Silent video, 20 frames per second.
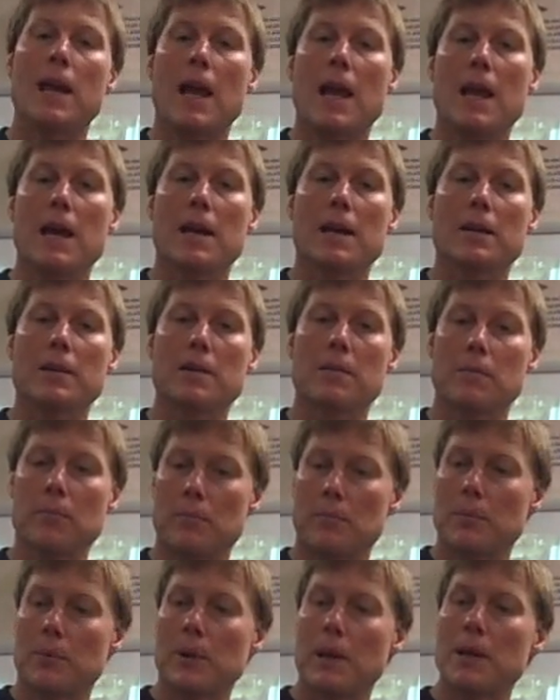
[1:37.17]
and
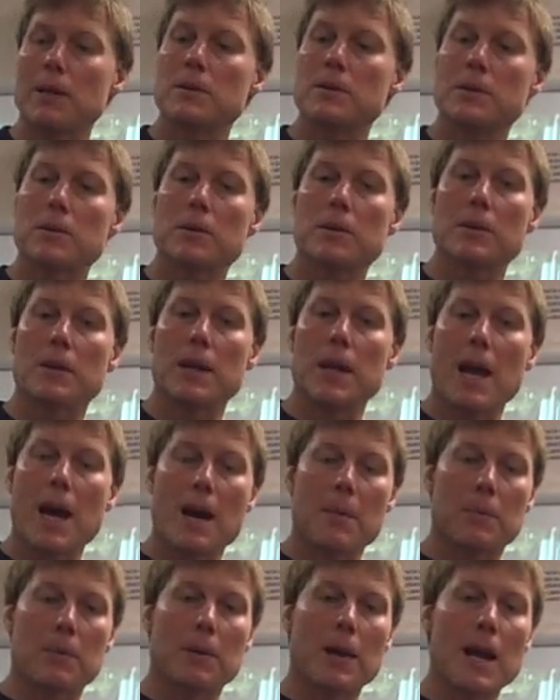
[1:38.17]
place the
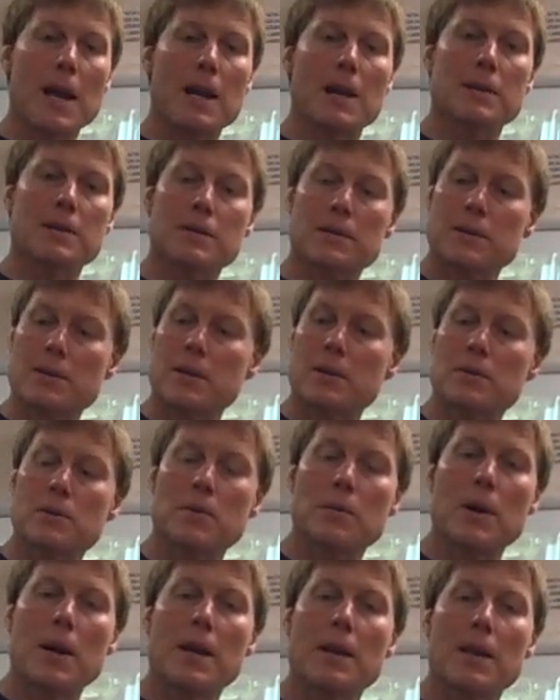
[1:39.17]
apparatus in such a
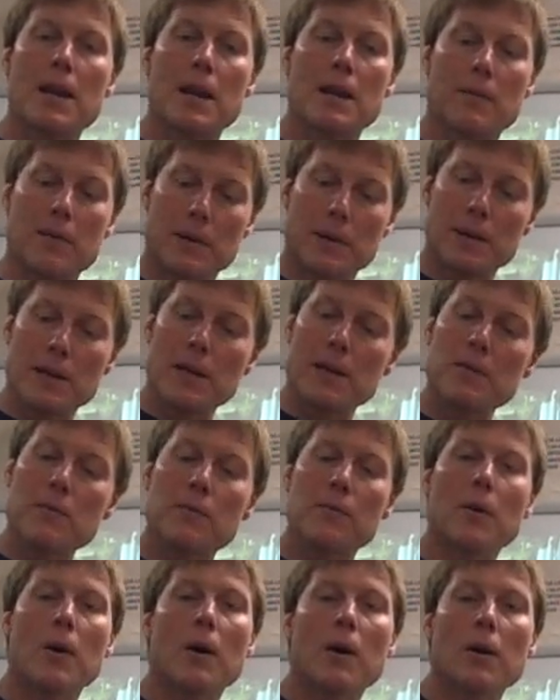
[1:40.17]
way that if it did
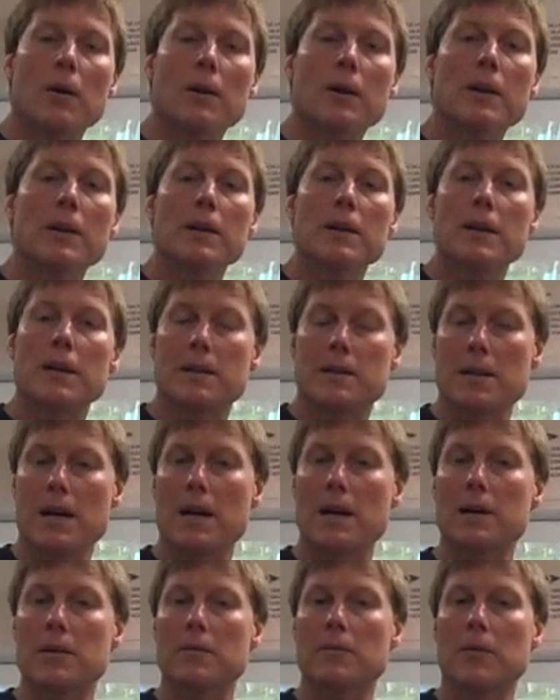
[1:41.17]
fall, it's
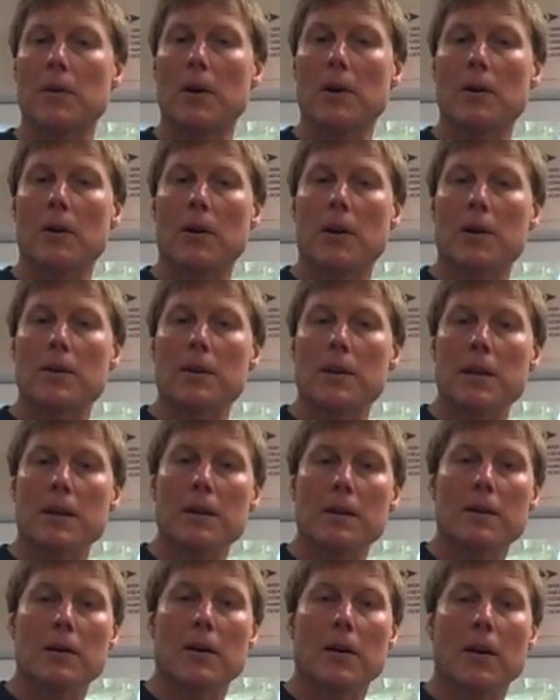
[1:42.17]
not going to fall on
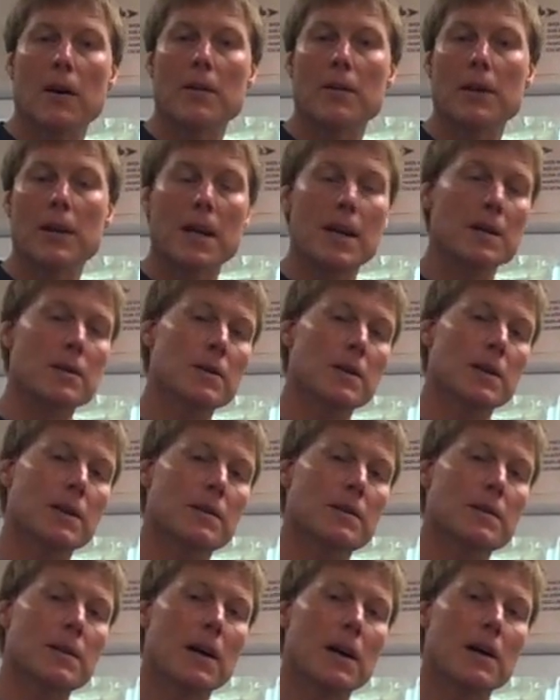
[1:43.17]
the engine
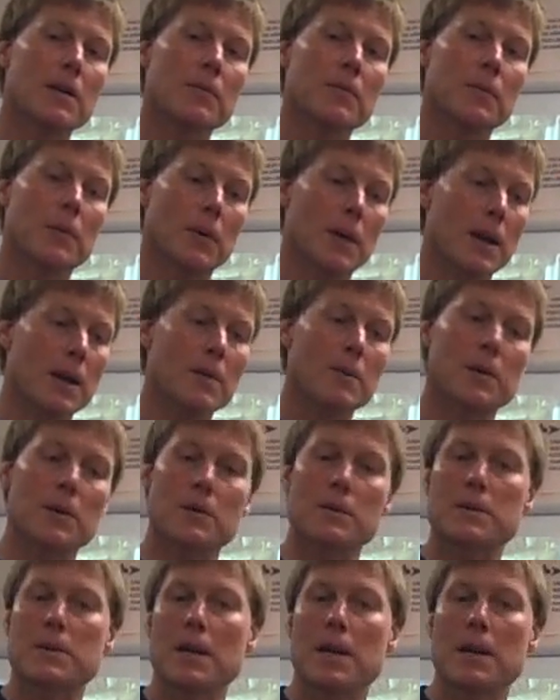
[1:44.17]
itself or anyone
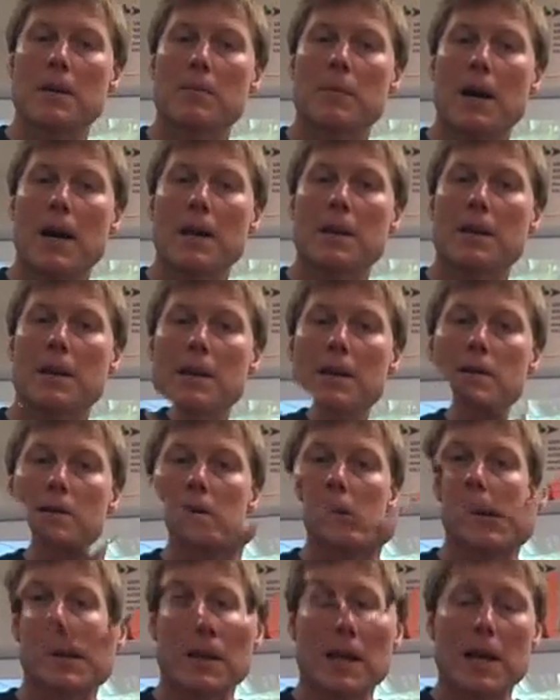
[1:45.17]
who's standing by the
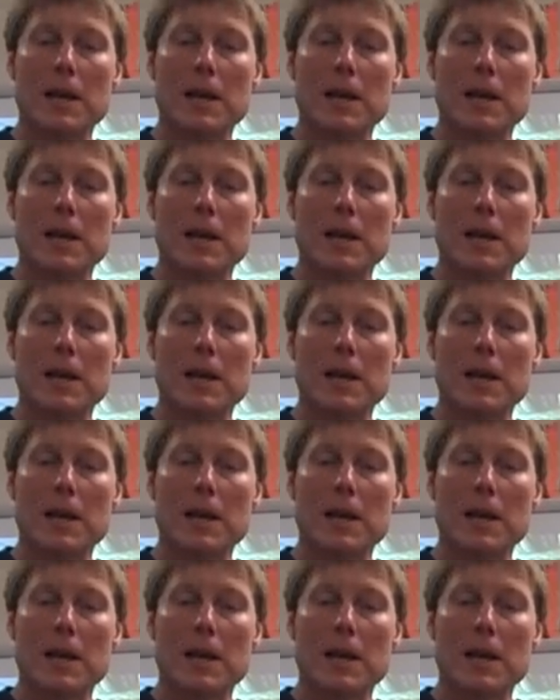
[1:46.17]
engine.